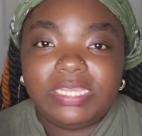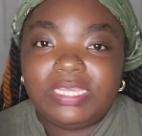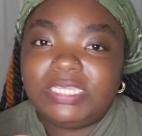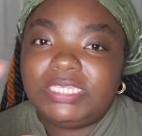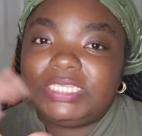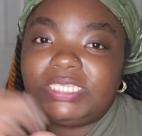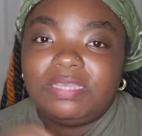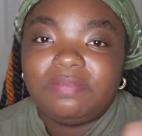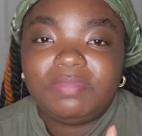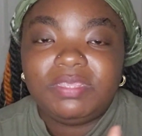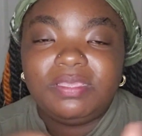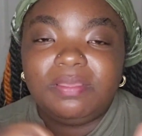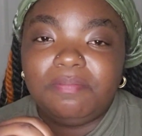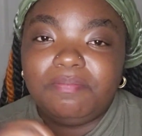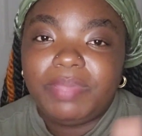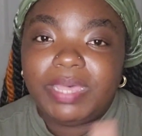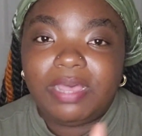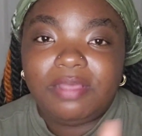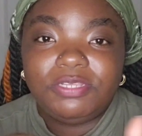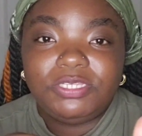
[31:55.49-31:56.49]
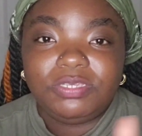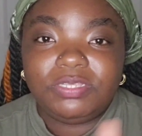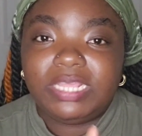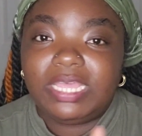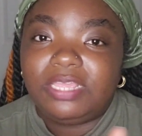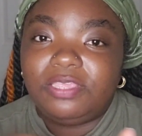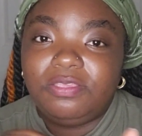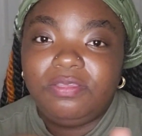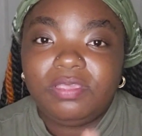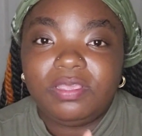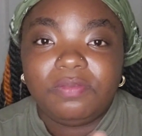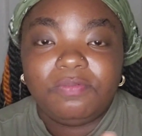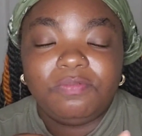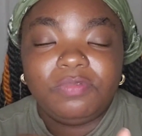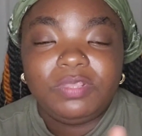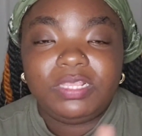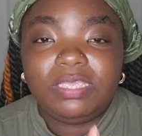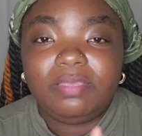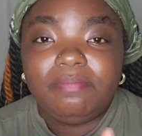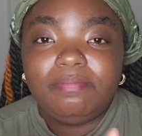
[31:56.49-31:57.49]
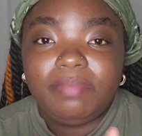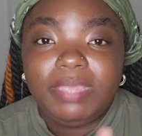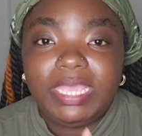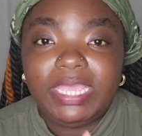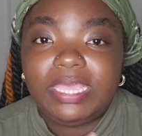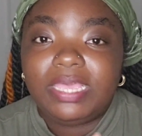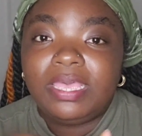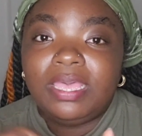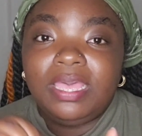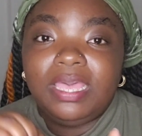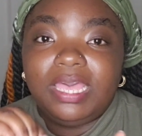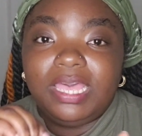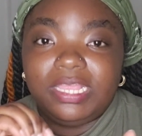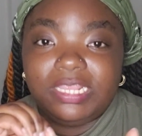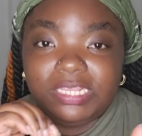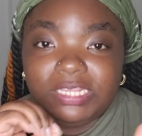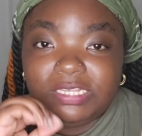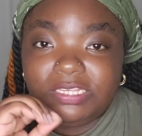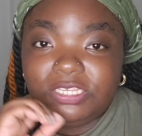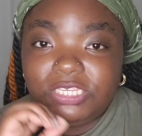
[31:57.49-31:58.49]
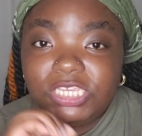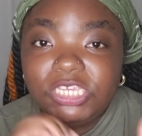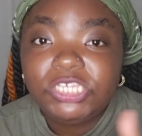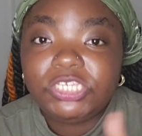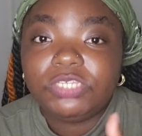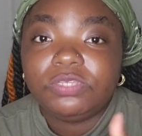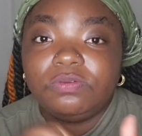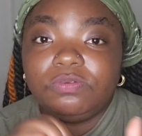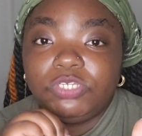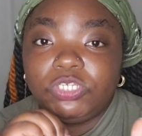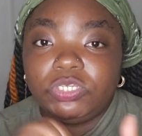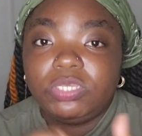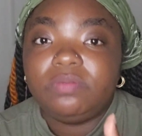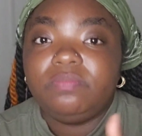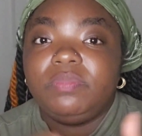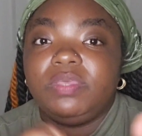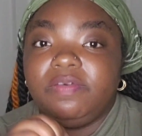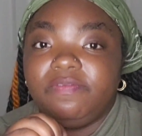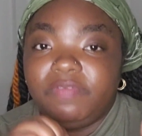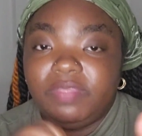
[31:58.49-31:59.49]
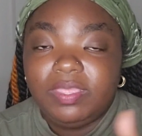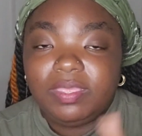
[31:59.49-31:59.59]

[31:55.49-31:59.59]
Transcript: There's something about you that you can really make an additional stream of